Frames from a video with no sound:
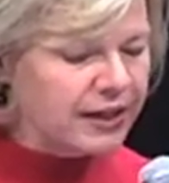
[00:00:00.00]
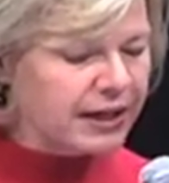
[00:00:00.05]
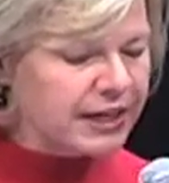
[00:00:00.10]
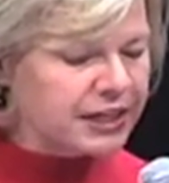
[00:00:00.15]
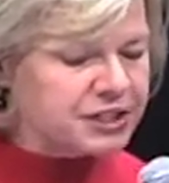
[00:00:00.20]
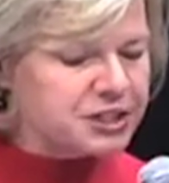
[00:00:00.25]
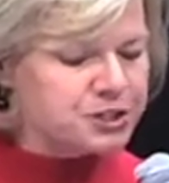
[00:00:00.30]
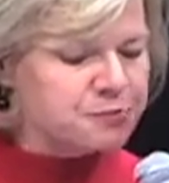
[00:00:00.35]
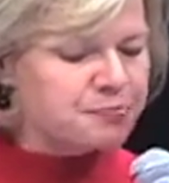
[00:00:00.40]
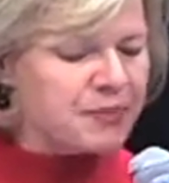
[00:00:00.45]

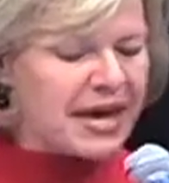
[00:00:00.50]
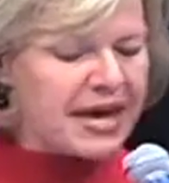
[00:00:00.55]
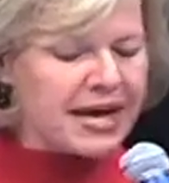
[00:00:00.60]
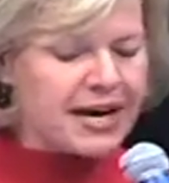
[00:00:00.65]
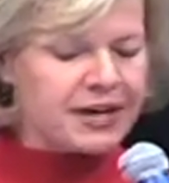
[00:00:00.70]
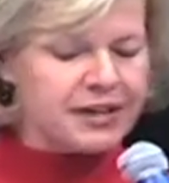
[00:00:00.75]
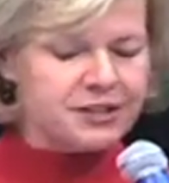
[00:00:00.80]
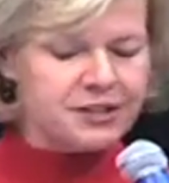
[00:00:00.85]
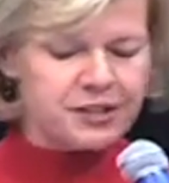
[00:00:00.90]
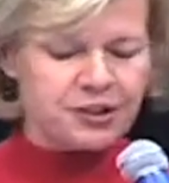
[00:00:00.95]

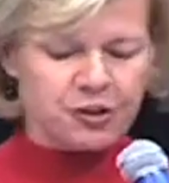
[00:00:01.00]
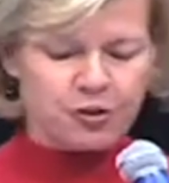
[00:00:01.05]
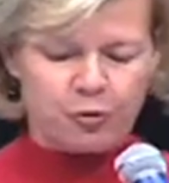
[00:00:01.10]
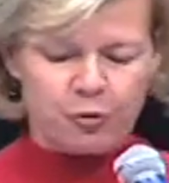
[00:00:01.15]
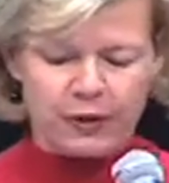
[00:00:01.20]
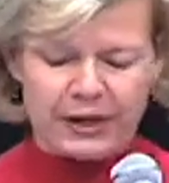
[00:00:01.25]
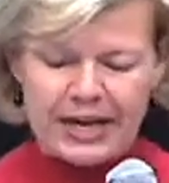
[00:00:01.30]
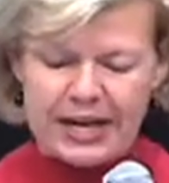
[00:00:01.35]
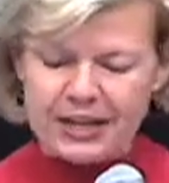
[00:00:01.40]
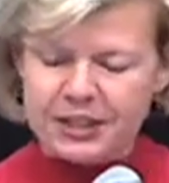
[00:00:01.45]
expand, and
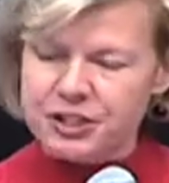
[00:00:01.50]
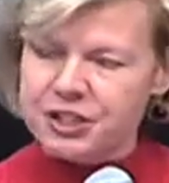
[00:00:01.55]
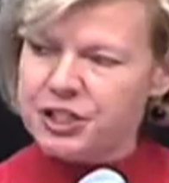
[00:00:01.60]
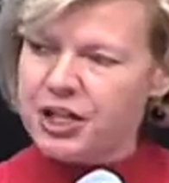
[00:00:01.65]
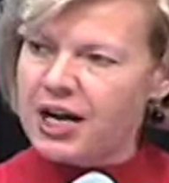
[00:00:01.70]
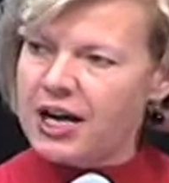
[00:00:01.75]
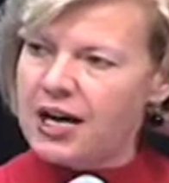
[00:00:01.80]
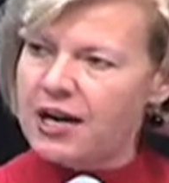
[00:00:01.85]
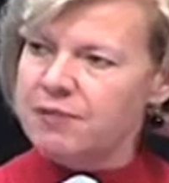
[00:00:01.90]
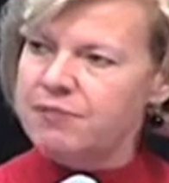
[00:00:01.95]
create
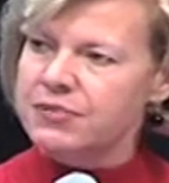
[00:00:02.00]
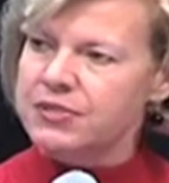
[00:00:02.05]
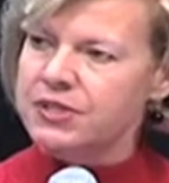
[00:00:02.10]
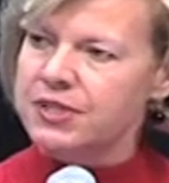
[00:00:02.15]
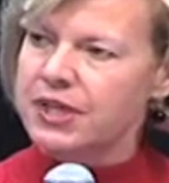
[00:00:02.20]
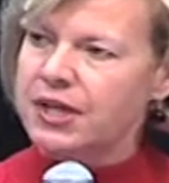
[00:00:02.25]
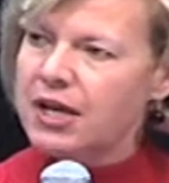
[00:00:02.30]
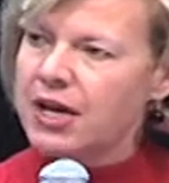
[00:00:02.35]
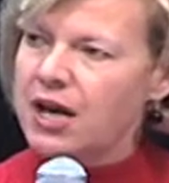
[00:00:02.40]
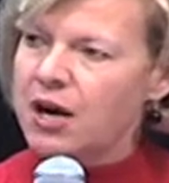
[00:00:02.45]
jobs.
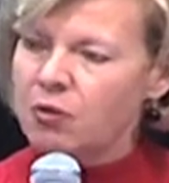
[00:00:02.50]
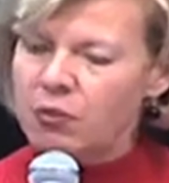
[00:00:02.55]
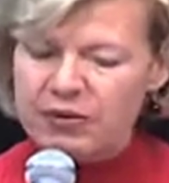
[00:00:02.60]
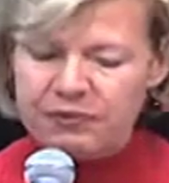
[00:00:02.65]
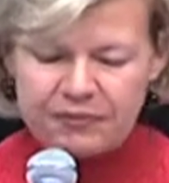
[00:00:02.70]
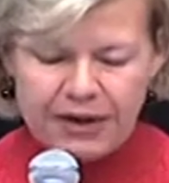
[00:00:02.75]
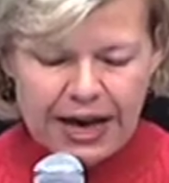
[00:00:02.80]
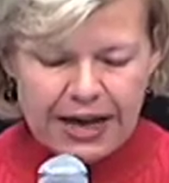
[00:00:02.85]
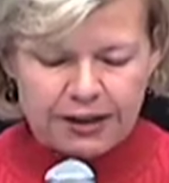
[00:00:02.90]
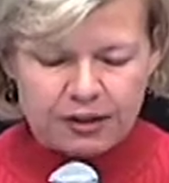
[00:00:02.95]

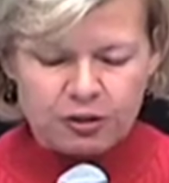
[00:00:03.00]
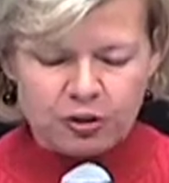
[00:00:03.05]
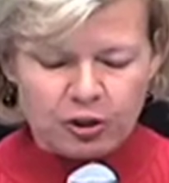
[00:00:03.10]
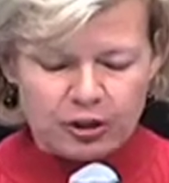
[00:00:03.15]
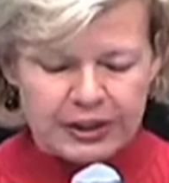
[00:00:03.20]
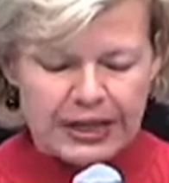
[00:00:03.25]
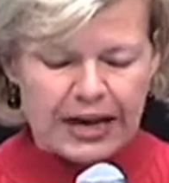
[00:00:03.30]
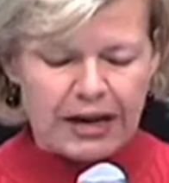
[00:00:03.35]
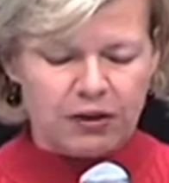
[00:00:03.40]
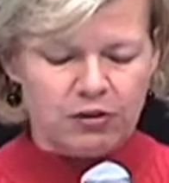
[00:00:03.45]
We've got to
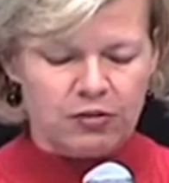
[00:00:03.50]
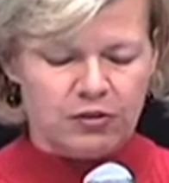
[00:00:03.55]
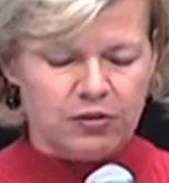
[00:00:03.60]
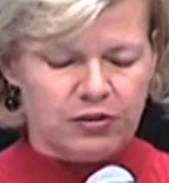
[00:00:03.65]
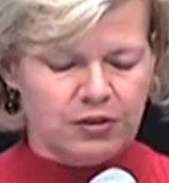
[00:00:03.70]
look out